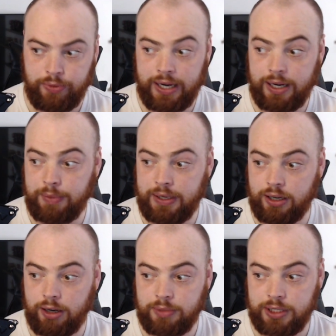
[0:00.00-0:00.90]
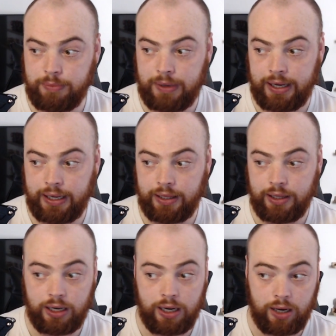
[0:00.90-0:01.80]
had been corrupted by
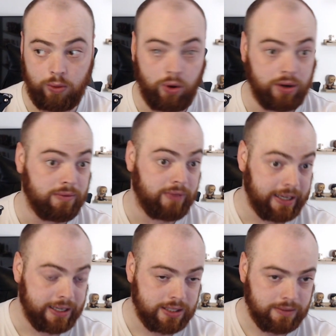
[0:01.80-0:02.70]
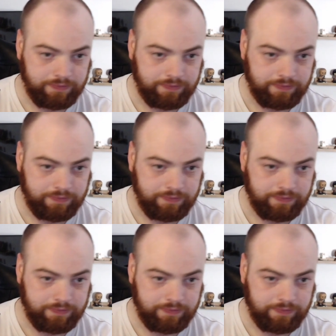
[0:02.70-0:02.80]
a quantum virus.